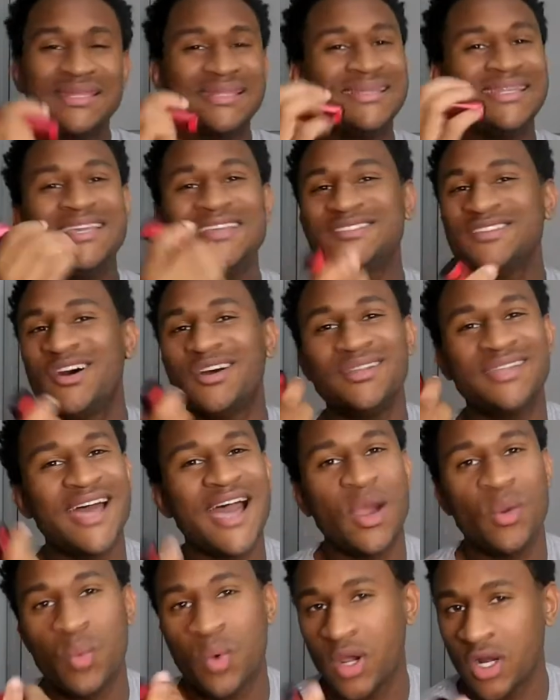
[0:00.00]
these are
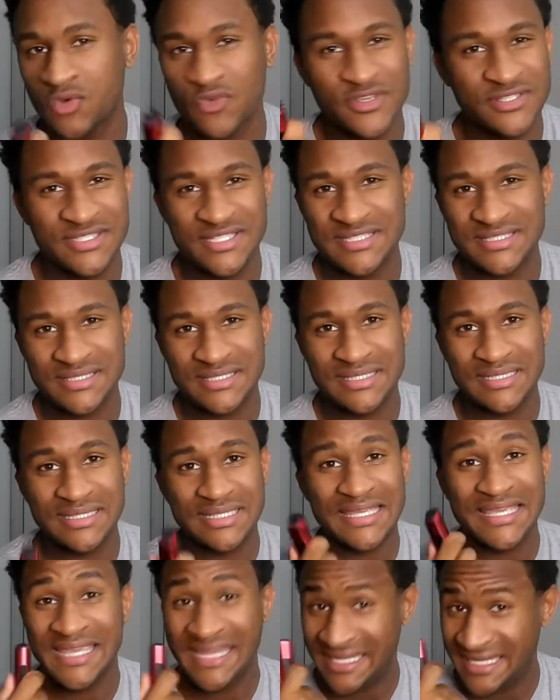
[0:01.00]
not water resistant.
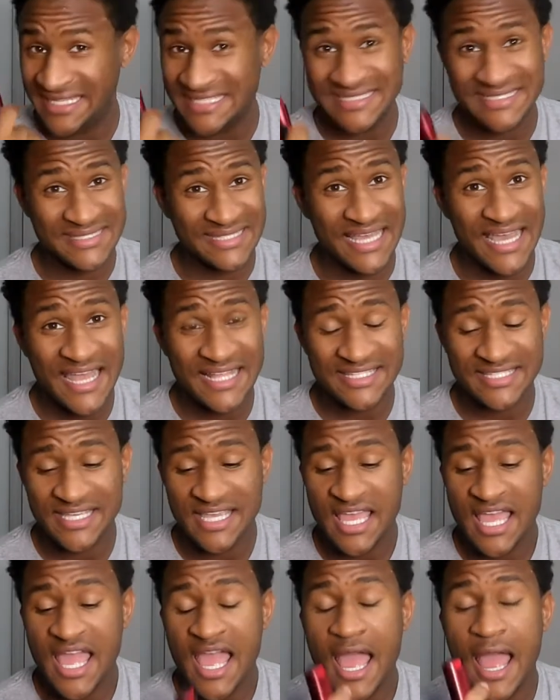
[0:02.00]
It is not.
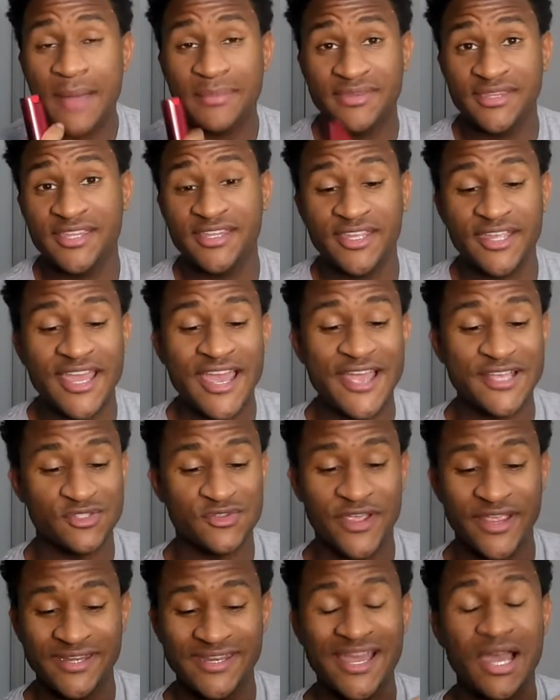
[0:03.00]
I'm telling you guys
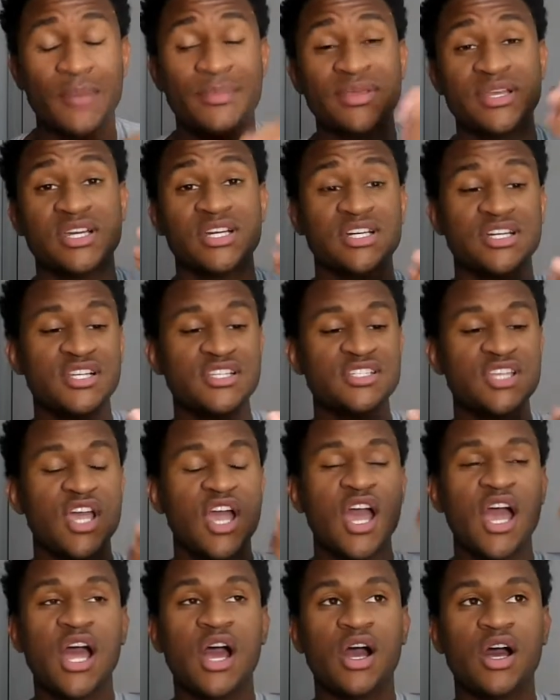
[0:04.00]
right now because,
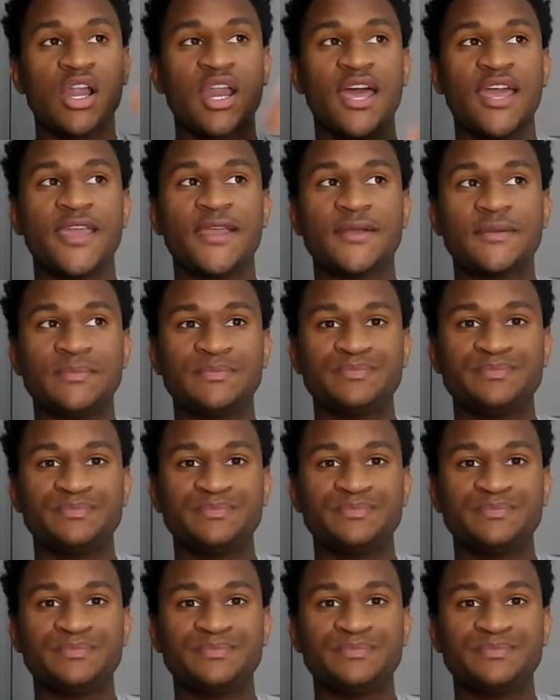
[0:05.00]
like,